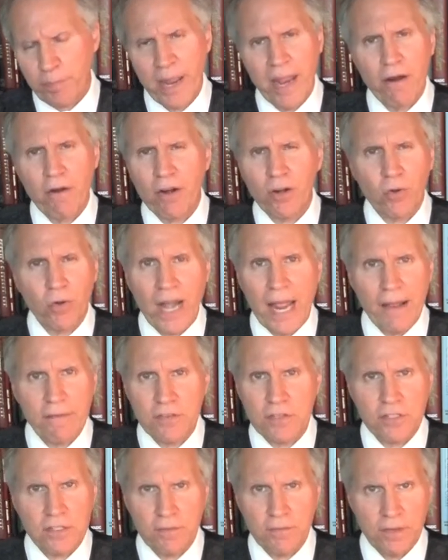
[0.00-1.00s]

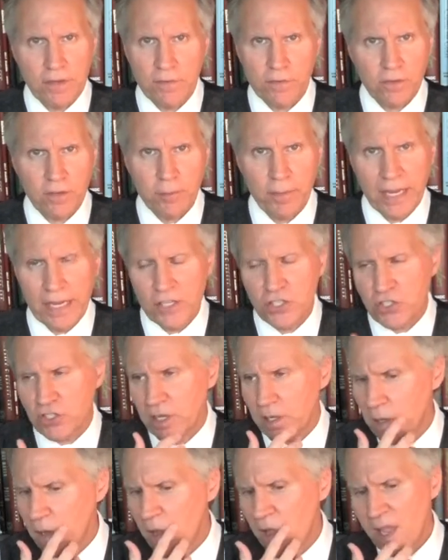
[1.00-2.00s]
paragraphs of
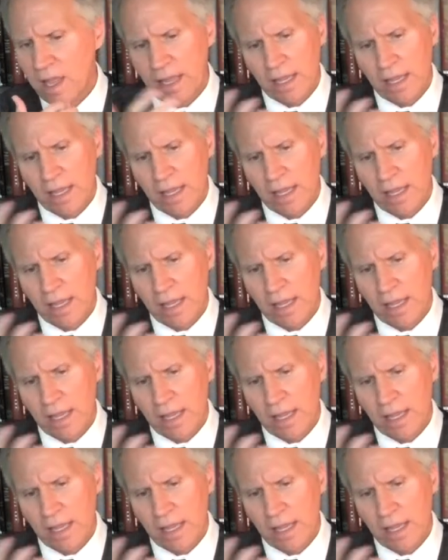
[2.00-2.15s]
information.